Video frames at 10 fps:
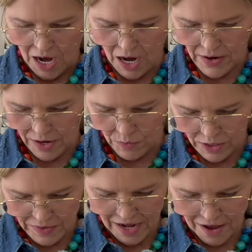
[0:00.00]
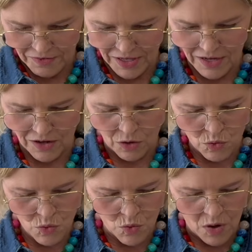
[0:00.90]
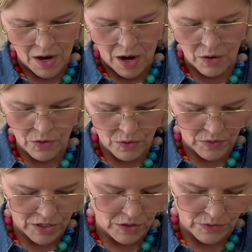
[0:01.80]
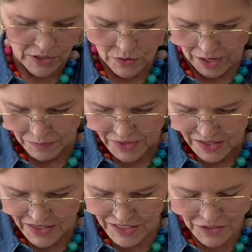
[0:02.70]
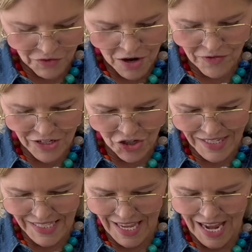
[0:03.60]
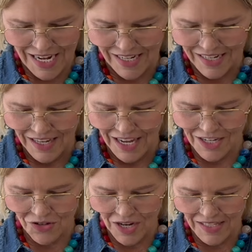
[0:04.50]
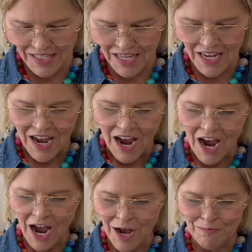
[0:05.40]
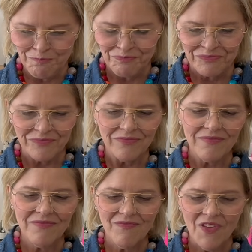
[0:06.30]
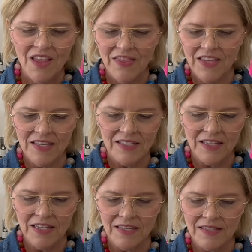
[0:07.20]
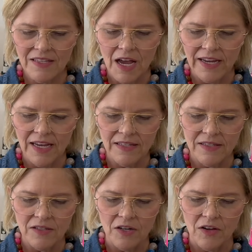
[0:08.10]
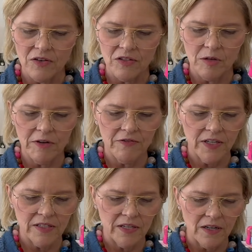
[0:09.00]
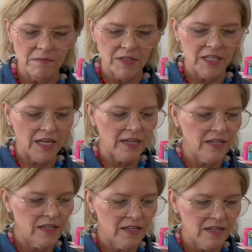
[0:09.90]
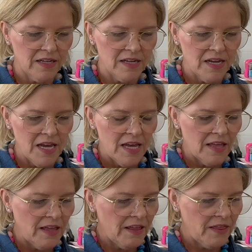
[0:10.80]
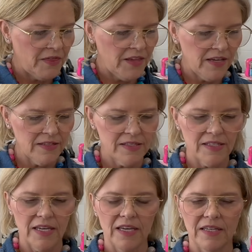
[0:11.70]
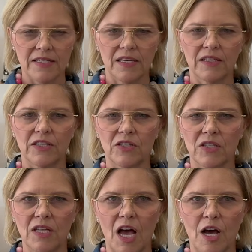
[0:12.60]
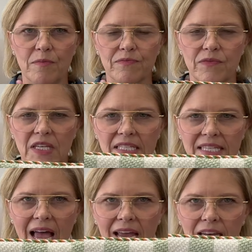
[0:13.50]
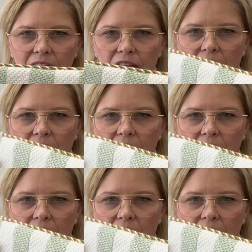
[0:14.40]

All right, what do we have here? Ooh, oh, cute. Okay, this is for our friend Tracy Kane. Hey, Tracy. Um, this is, I guess, sorry, there's a little bit of fuzz here. I'm gonna get it. This is a little sign.